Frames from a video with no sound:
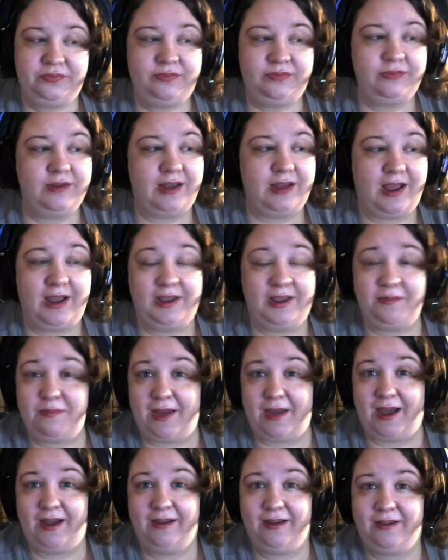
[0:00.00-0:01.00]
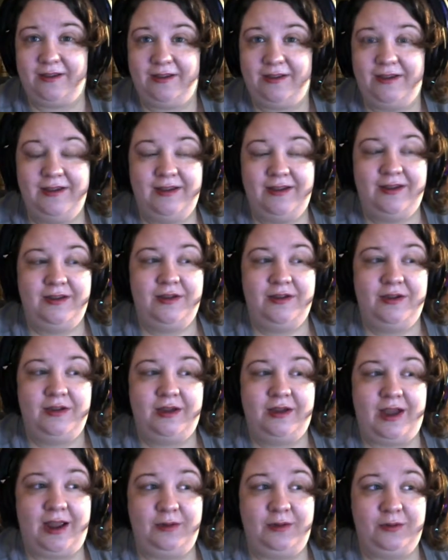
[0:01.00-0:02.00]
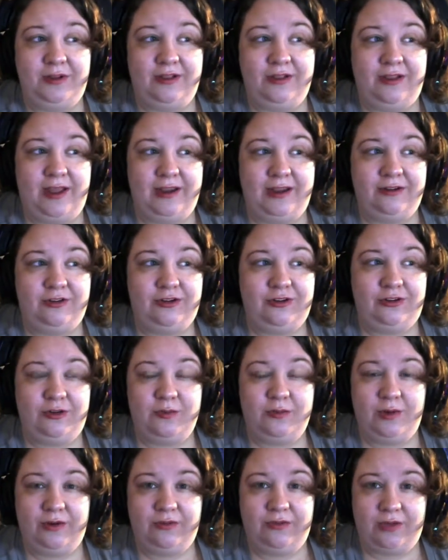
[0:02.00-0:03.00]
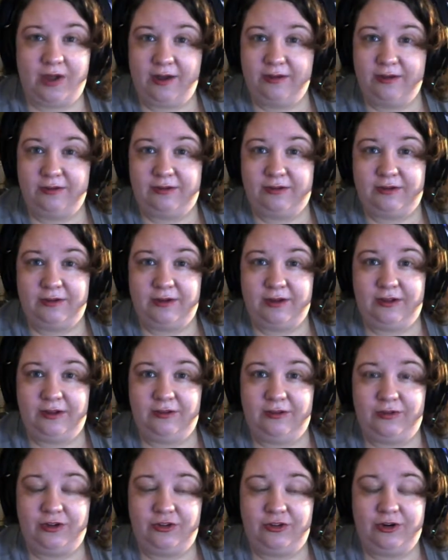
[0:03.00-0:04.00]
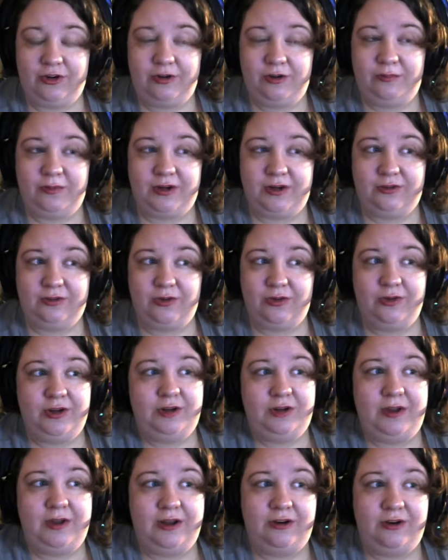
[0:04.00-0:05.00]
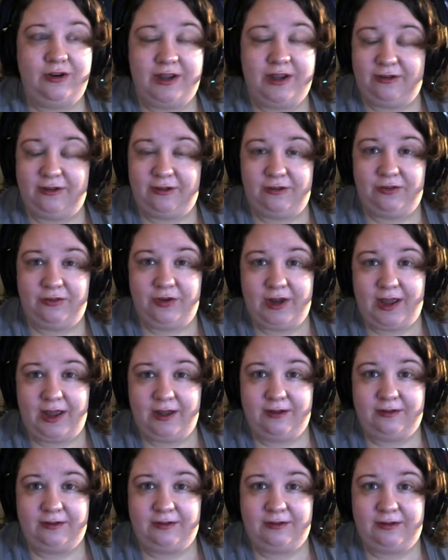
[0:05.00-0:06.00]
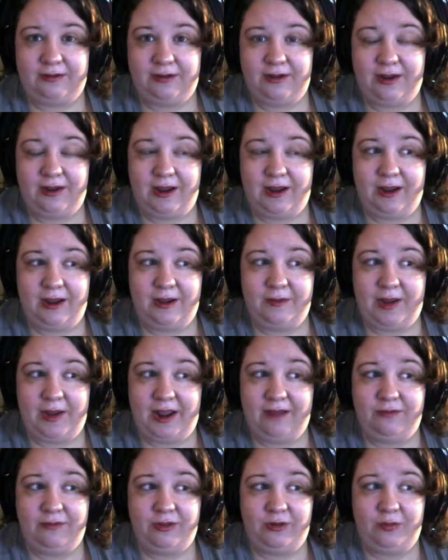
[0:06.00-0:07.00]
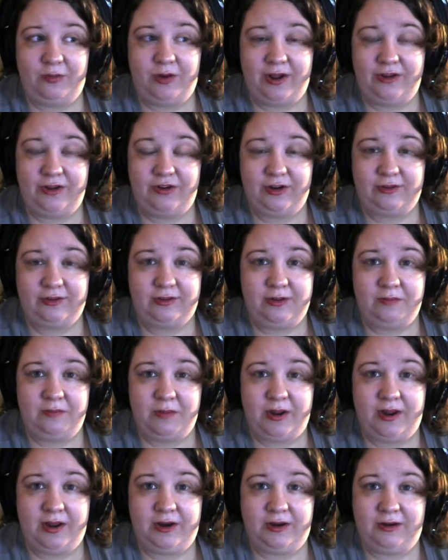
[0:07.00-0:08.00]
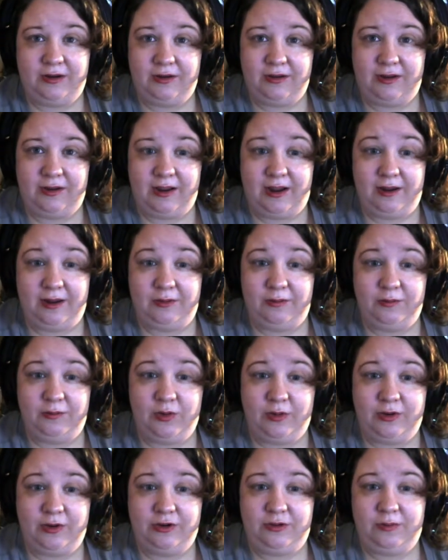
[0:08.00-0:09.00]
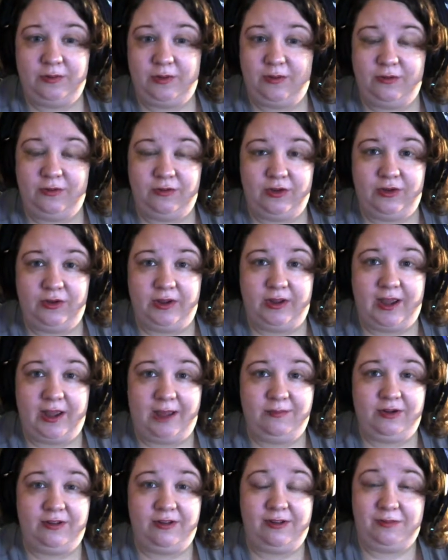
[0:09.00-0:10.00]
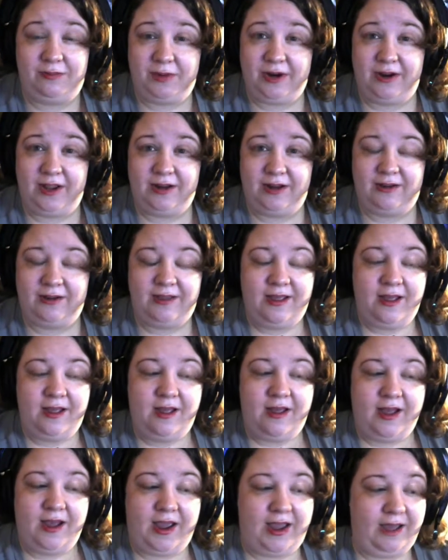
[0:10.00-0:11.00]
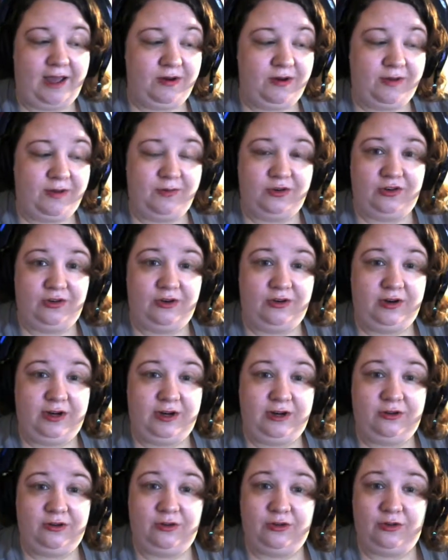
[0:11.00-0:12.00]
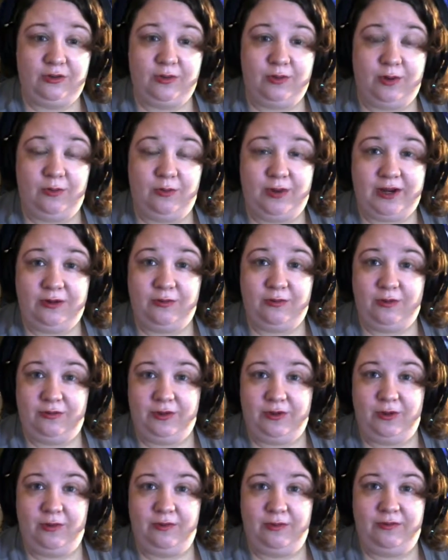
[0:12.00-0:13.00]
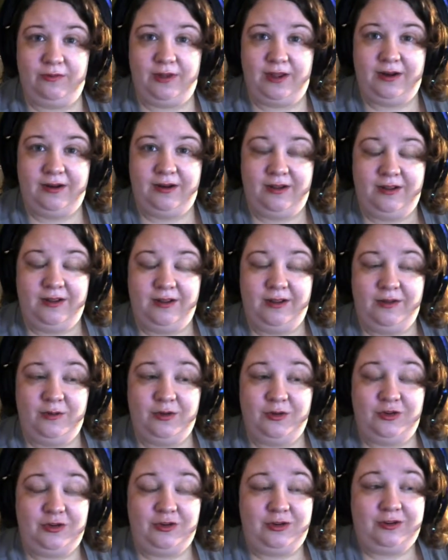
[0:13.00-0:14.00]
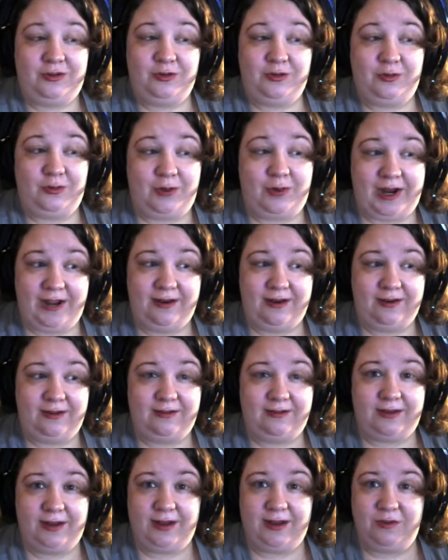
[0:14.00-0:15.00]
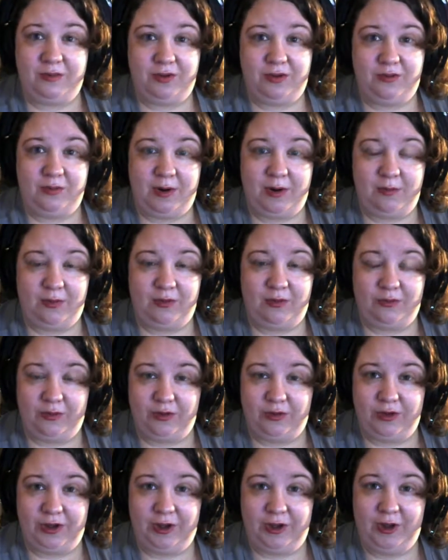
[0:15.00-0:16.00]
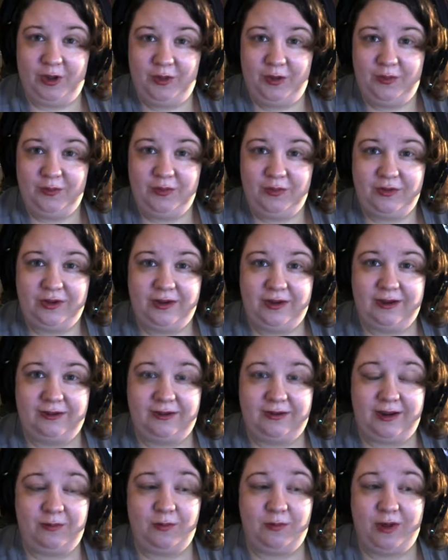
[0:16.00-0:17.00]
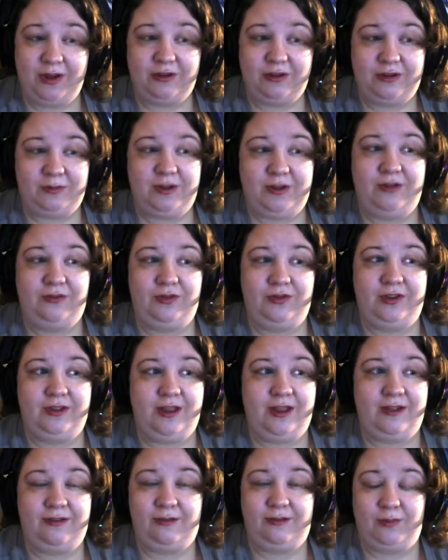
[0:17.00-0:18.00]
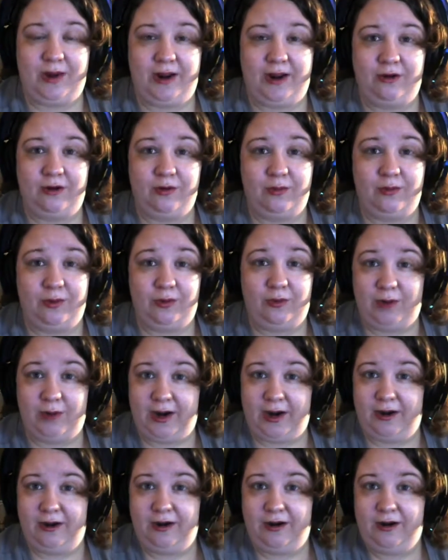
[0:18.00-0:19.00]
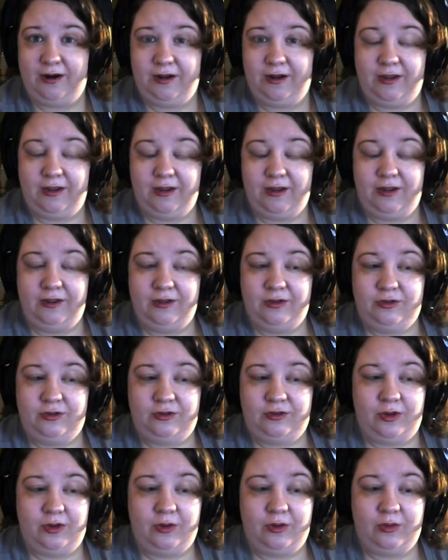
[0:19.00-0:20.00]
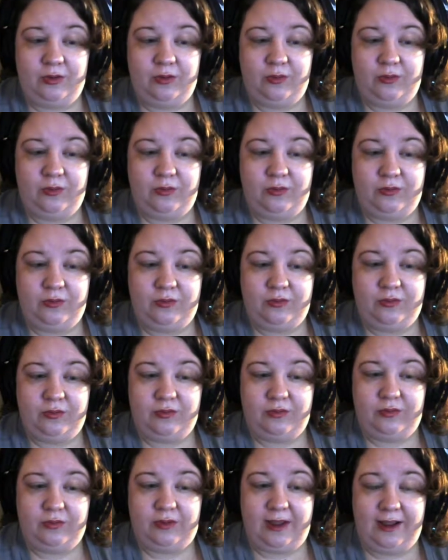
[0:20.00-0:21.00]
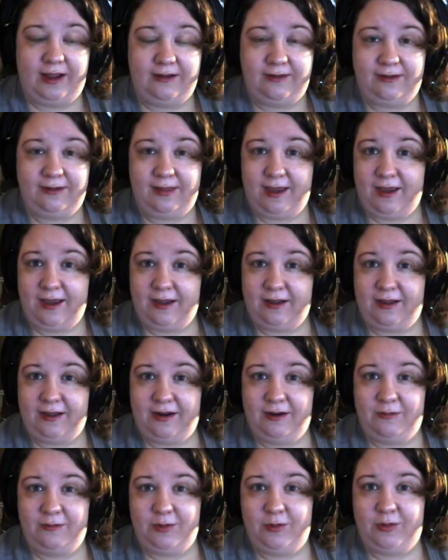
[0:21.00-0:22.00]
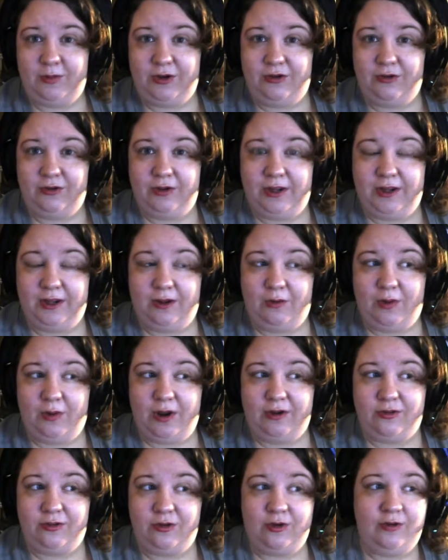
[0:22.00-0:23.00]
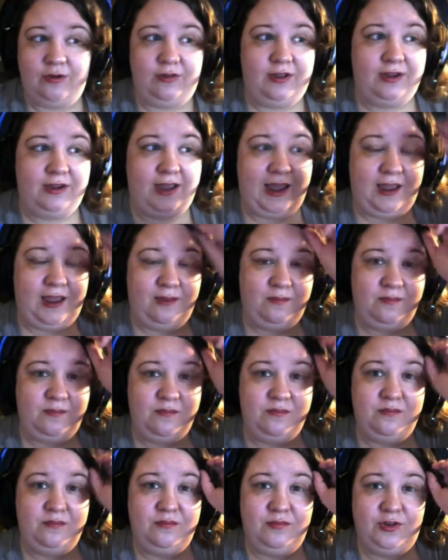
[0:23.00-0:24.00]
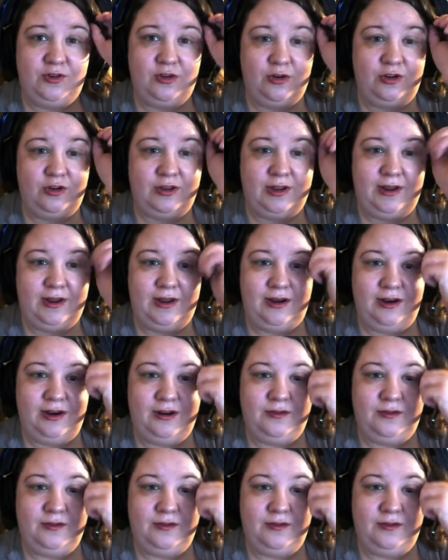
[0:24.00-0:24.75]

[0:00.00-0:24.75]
I am back. I would like to do more vlogs in the future, but it's going to be under Casey Forgets. I have other projects in mind, and I'm going to be reviewing Captain Spirit. I have an opportunity to do a written review of it, which is great because I can build my portfolio because I want to be a freelance writer or a writer. So that's that, and I'm going to be doing a walkthrough of the game shortly here.